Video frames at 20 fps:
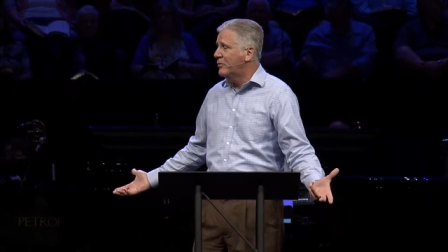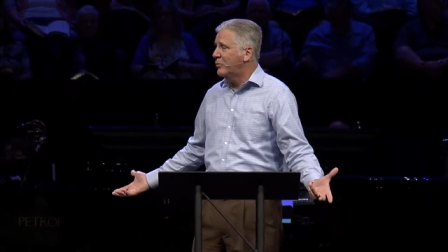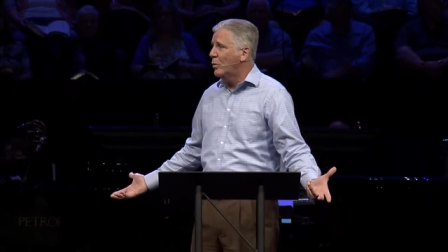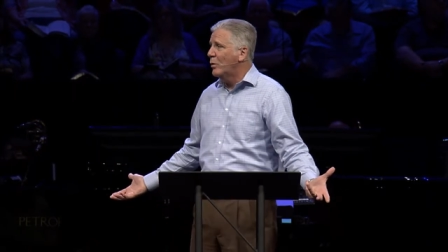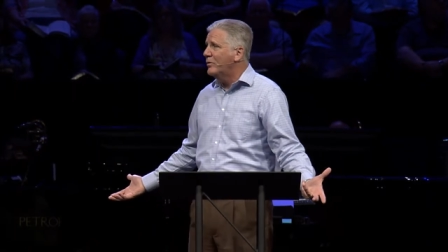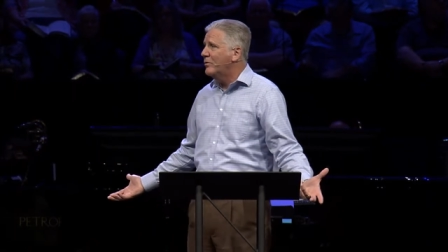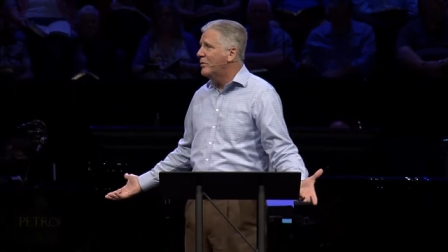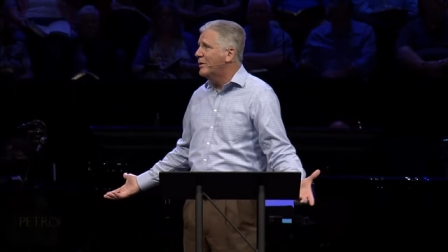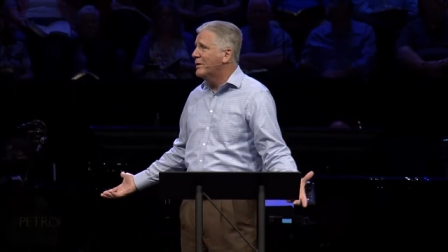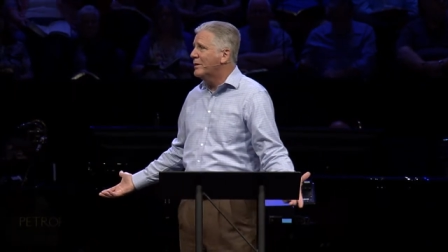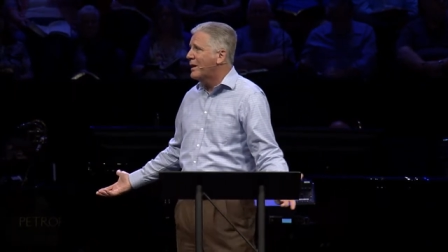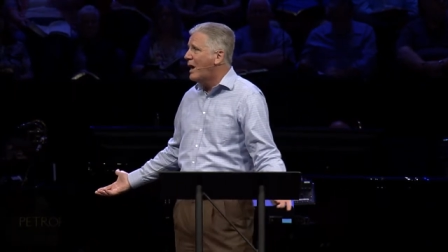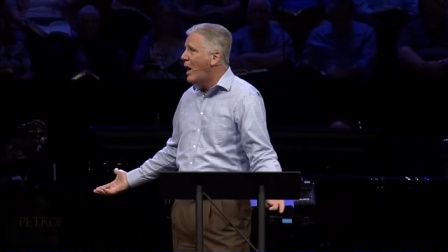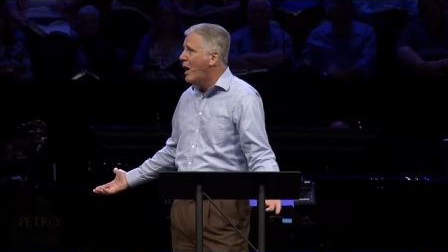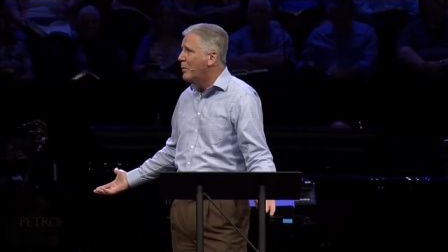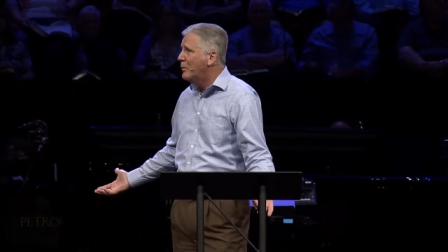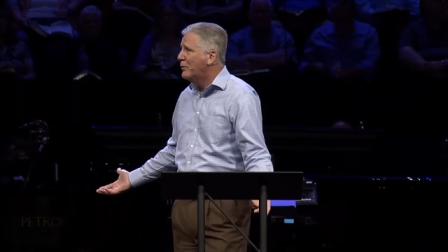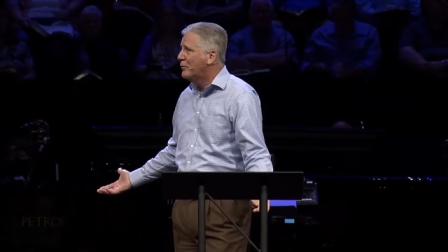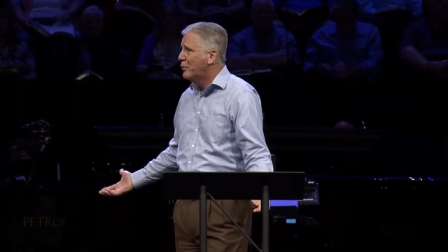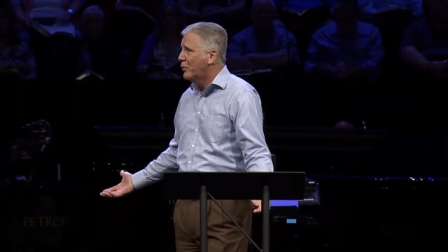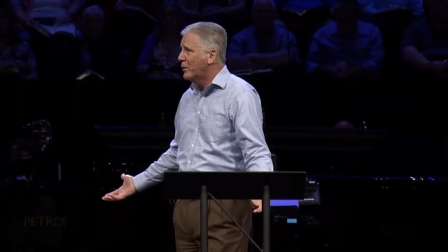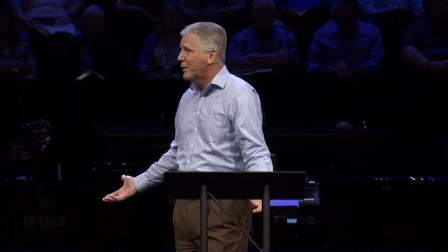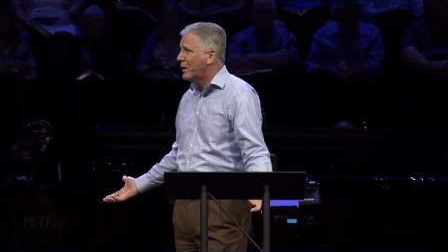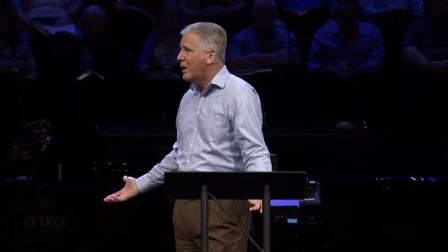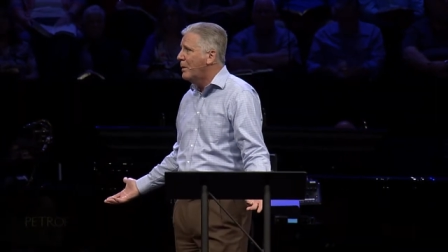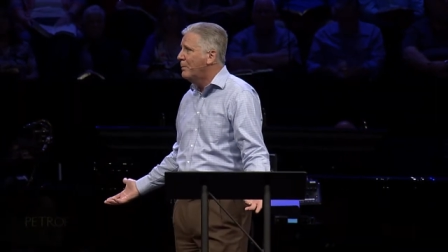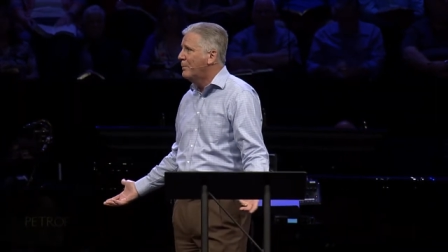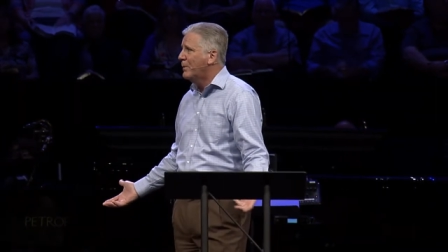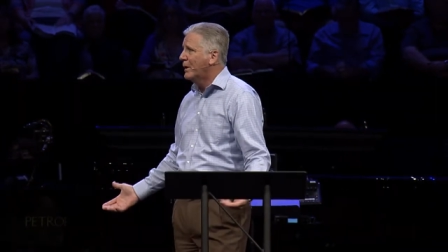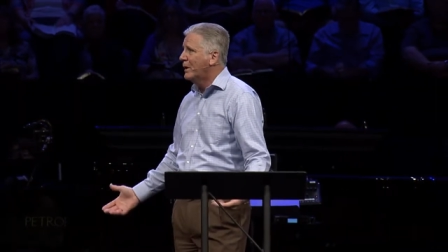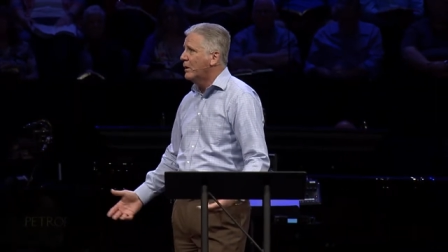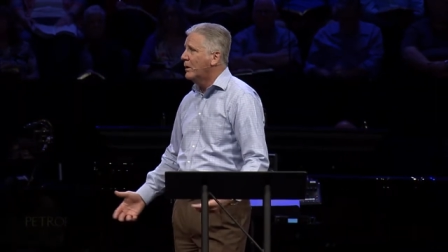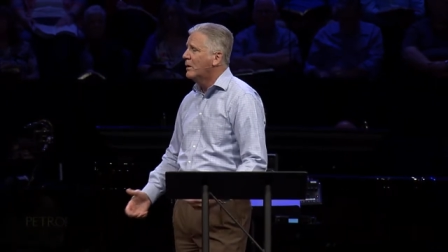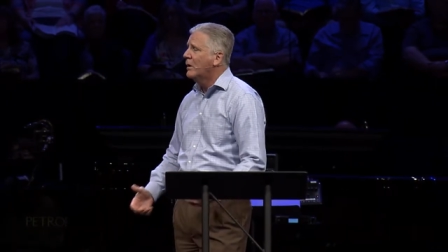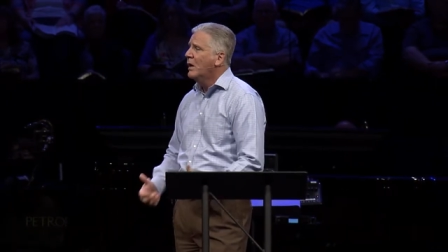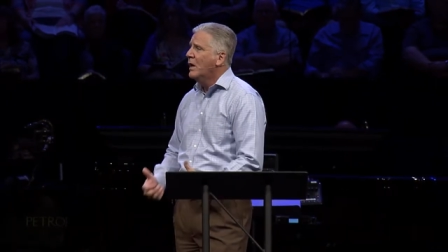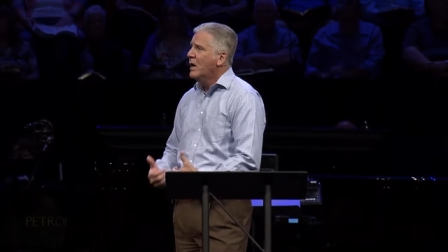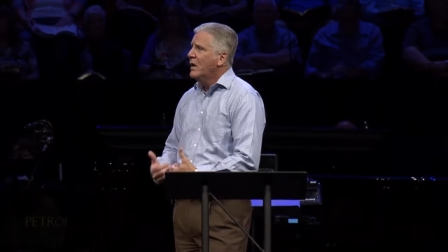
It wasn't uncommon for the cupbearer